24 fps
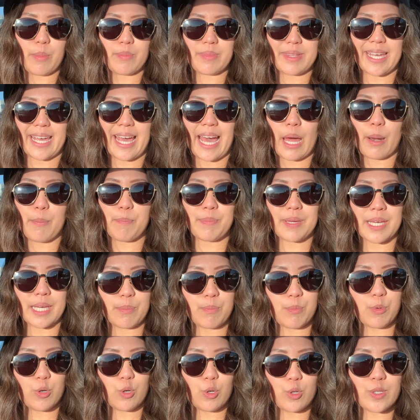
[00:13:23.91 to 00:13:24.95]
they had
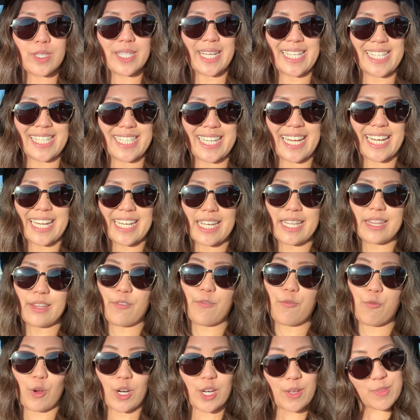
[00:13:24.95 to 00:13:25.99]
people designated in the
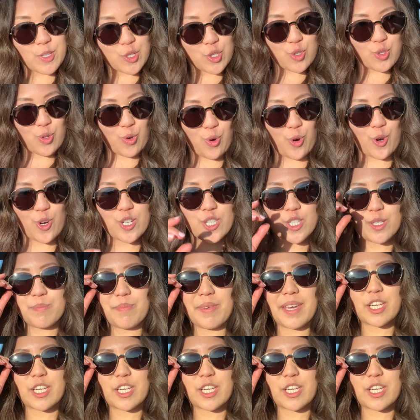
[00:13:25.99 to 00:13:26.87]
front of the store to make